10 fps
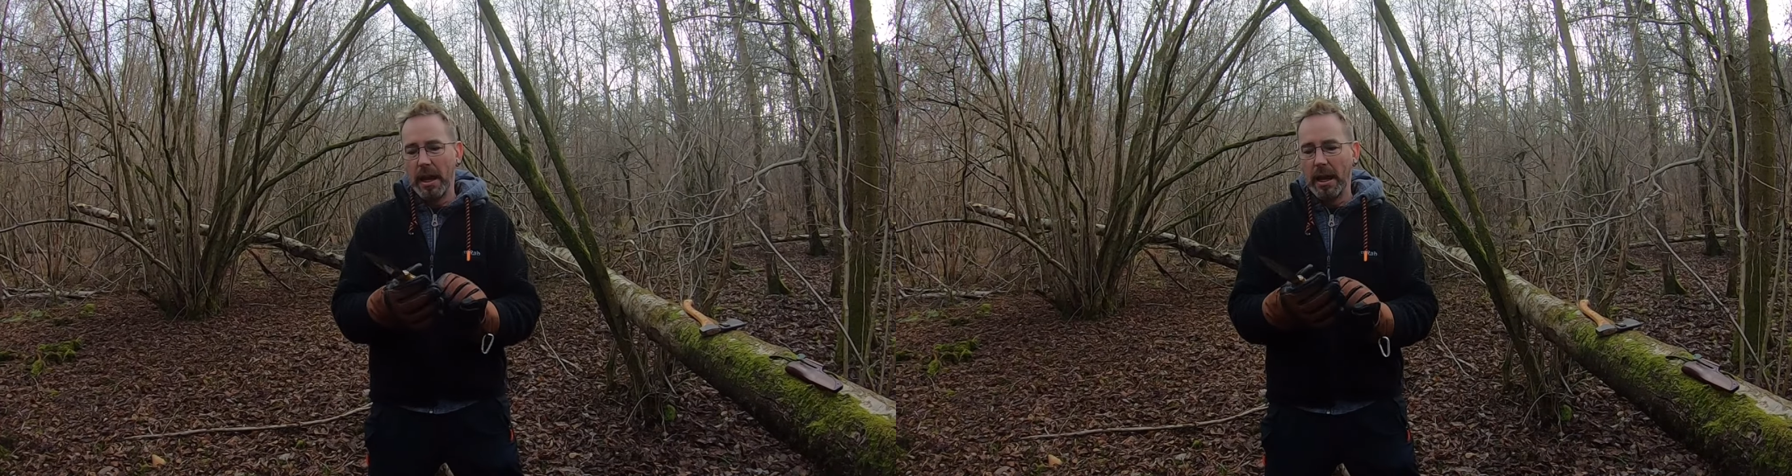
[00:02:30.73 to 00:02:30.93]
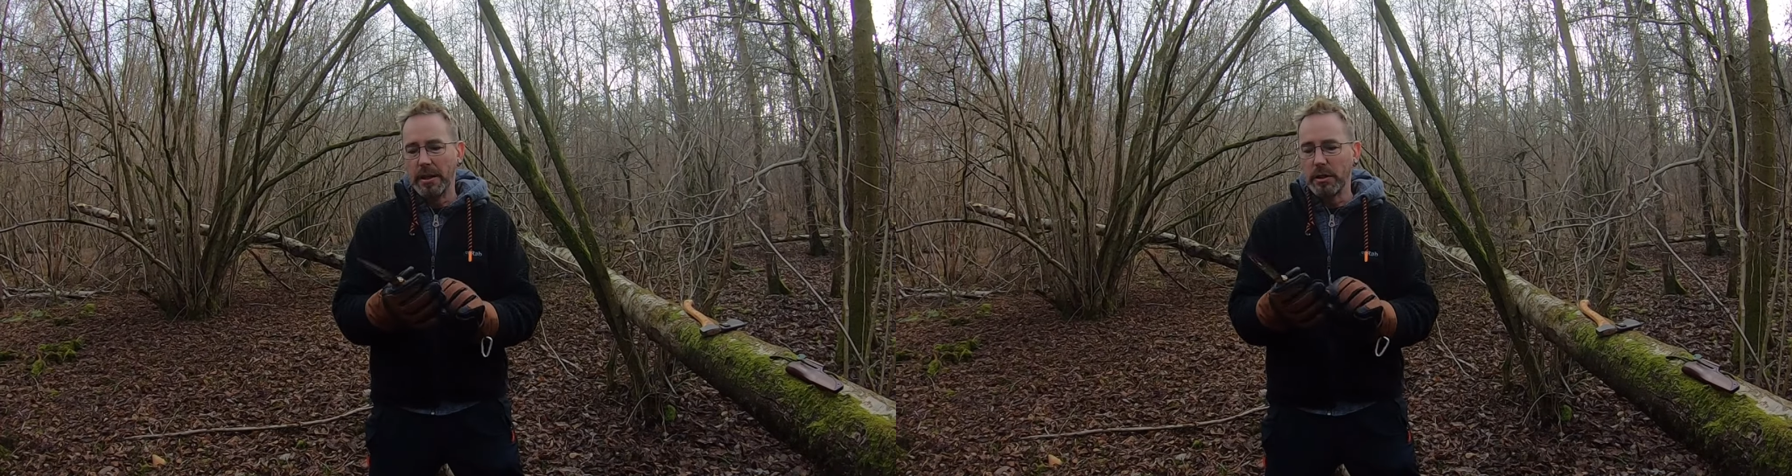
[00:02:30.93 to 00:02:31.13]

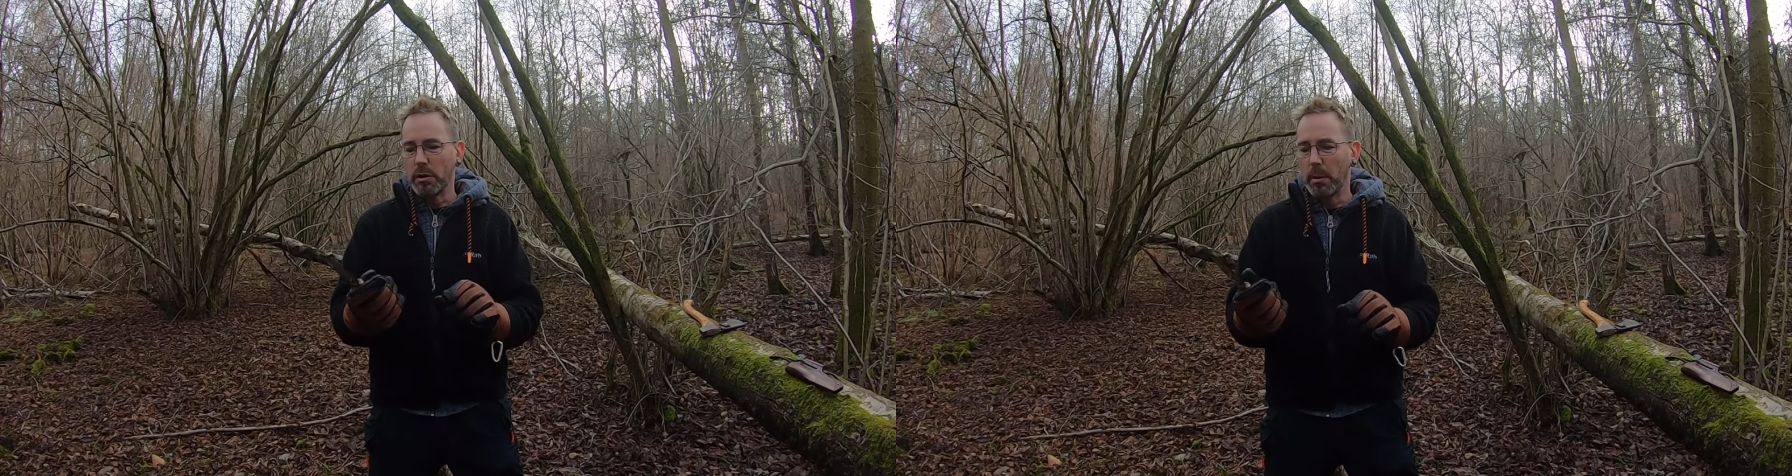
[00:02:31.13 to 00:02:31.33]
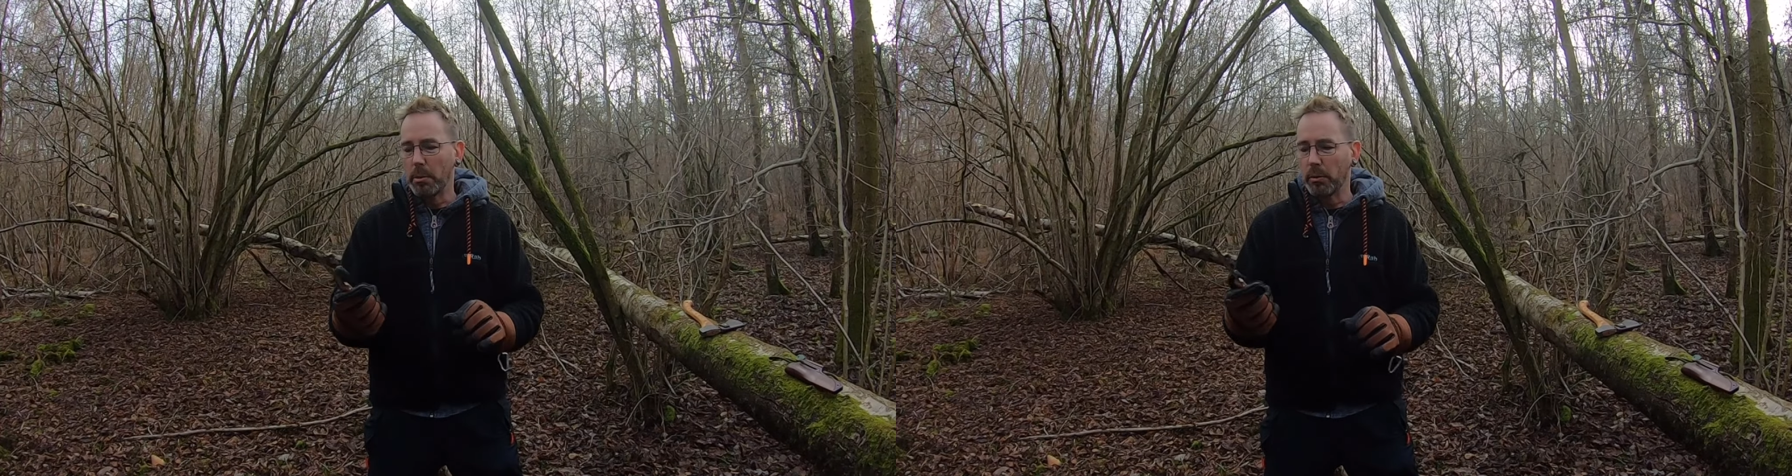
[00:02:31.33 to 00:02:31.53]
any
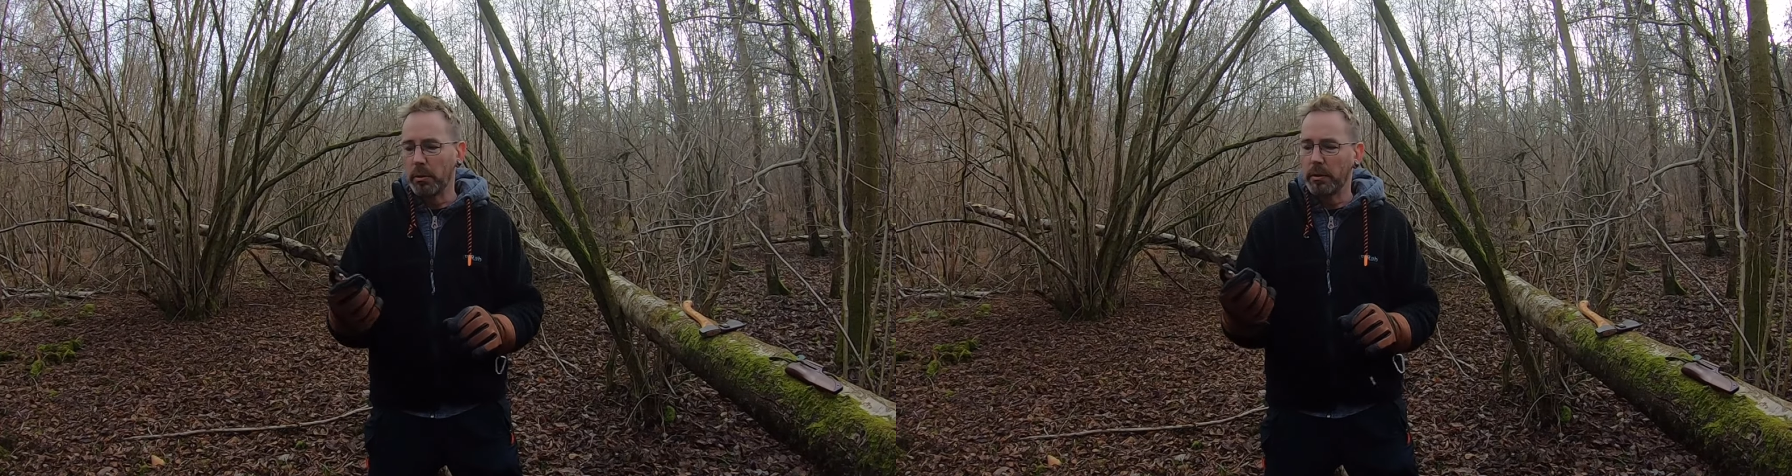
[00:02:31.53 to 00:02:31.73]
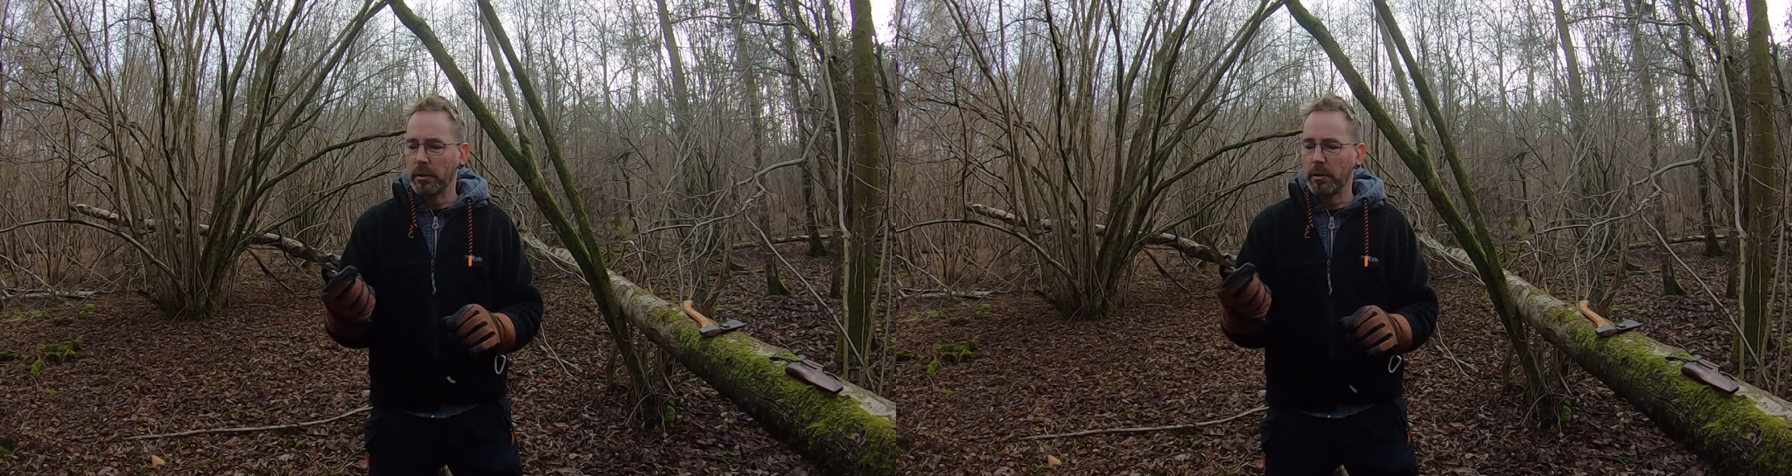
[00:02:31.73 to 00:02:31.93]
trouble
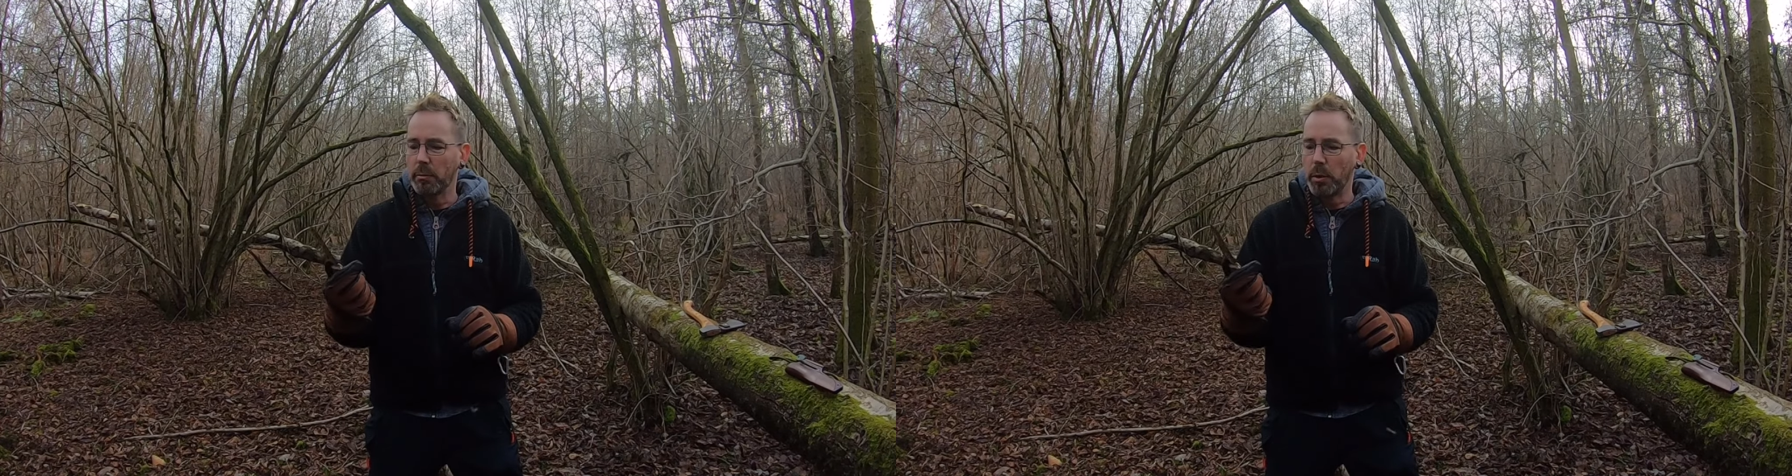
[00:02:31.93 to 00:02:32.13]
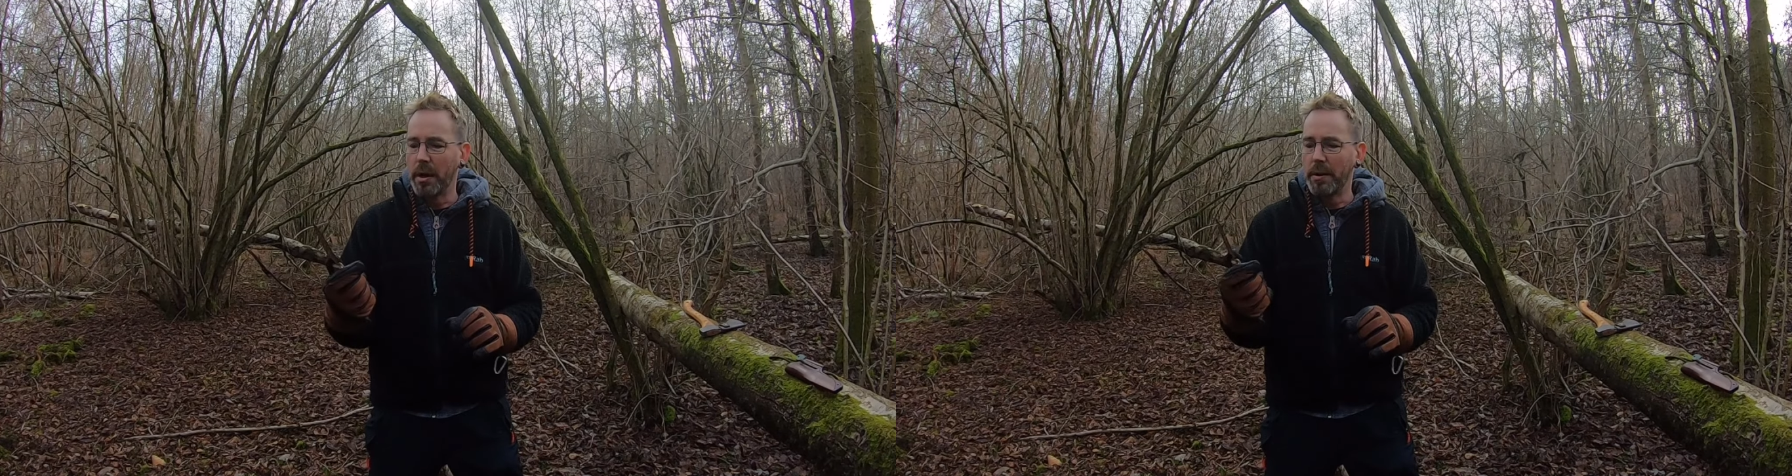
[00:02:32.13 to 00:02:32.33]

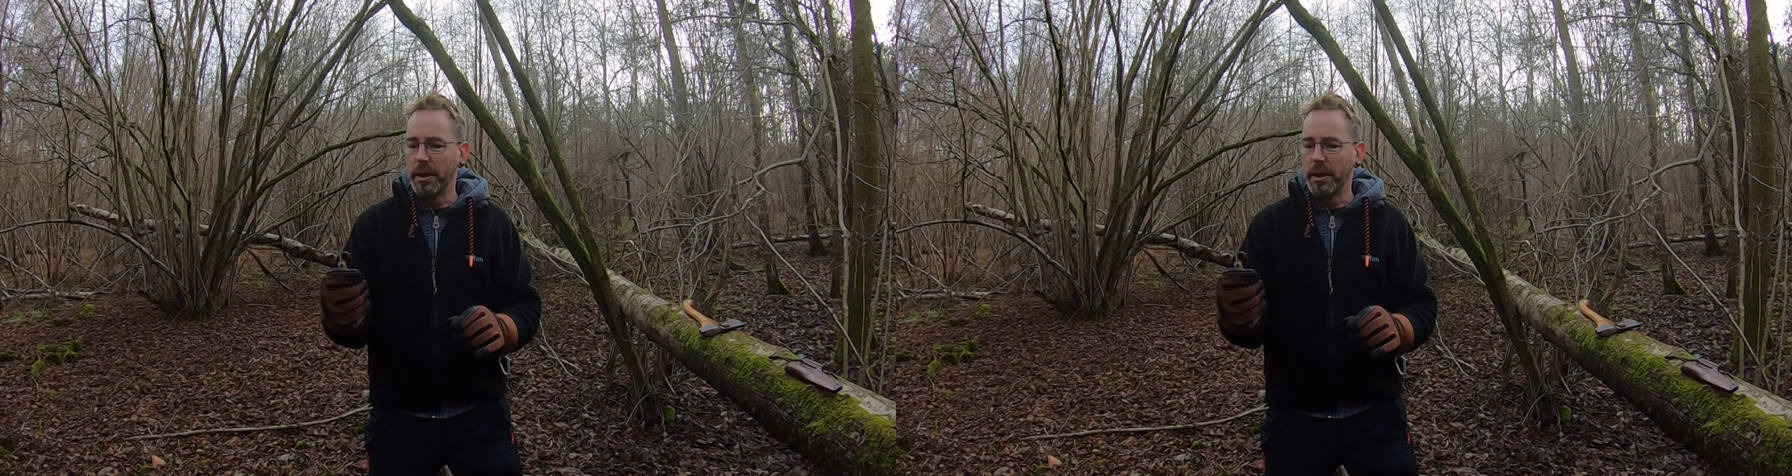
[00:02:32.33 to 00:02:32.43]
wearing